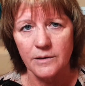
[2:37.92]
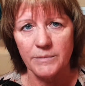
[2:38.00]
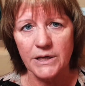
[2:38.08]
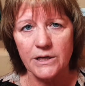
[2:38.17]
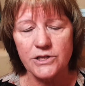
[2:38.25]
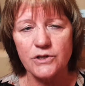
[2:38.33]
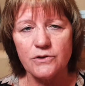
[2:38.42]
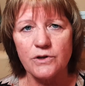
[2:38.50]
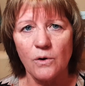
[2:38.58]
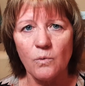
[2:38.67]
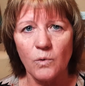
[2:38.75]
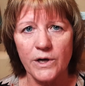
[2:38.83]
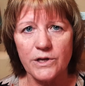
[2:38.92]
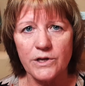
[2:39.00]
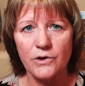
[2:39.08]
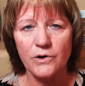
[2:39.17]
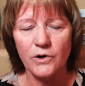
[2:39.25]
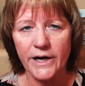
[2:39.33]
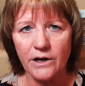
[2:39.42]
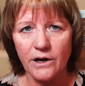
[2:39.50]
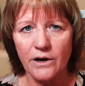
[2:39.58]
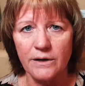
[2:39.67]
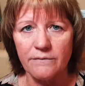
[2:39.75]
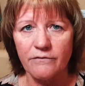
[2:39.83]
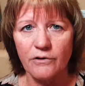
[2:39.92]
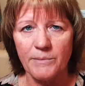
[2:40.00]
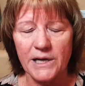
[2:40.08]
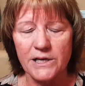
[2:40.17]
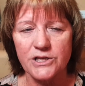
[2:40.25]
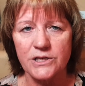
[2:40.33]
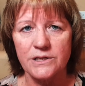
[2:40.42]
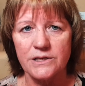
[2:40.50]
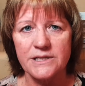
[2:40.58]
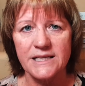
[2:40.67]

because you don't want your credit card information